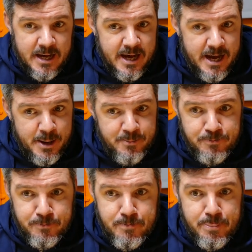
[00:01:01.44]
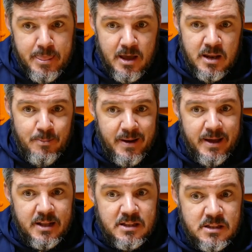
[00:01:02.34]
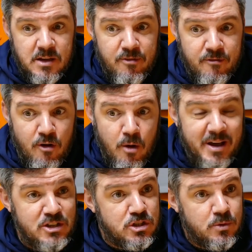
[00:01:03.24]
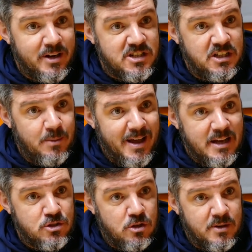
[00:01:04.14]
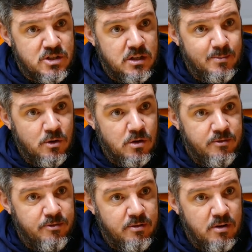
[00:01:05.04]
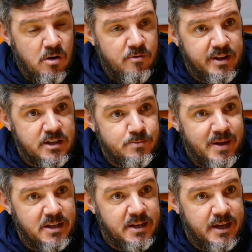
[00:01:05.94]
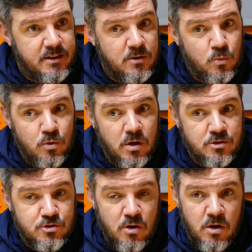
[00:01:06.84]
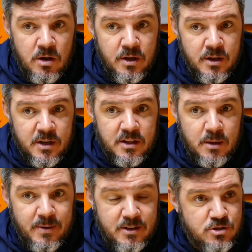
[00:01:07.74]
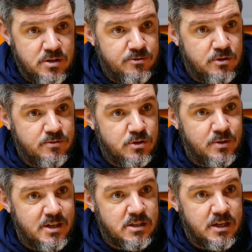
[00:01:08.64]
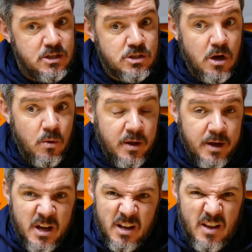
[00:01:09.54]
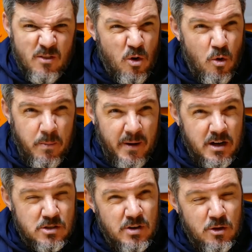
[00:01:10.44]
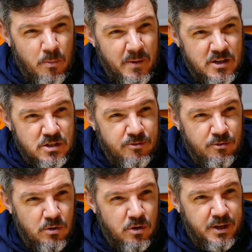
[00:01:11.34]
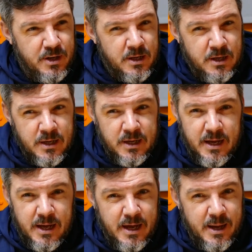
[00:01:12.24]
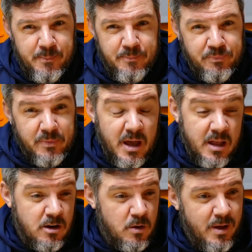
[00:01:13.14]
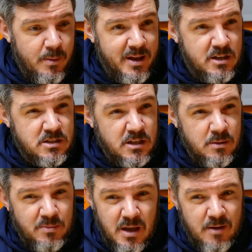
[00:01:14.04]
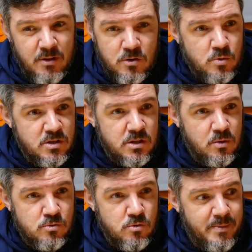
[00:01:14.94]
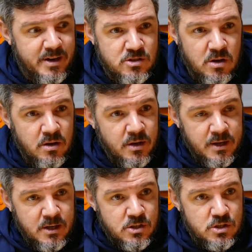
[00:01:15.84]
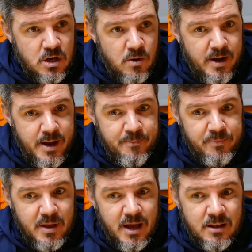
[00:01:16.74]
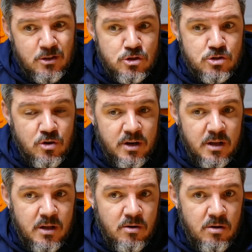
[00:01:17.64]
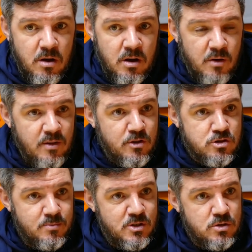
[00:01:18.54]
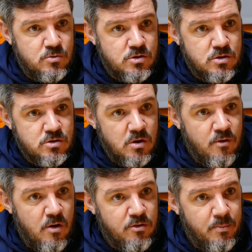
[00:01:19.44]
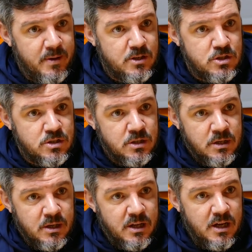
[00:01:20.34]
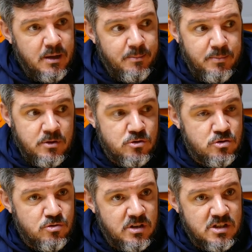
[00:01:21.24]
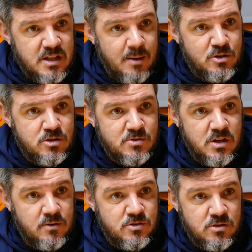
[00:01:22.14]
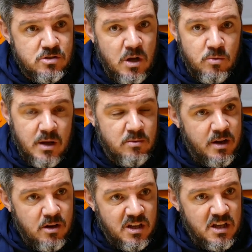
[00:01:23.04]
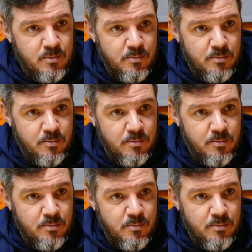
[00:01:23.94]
They played a different formation to when I see them last time, and I see them live over against Maidenhead in a 1-1 draw. They played 3-4-2 yesterday. So they've got good players, really good players in the front line. And they're a well-managed team. Kev knows what he's doing, a good manager. So, and they're just trying to, I know they've got some issues sort of off the pitch, but they're just trying to establish themselves, and there's no doubt they're going to keep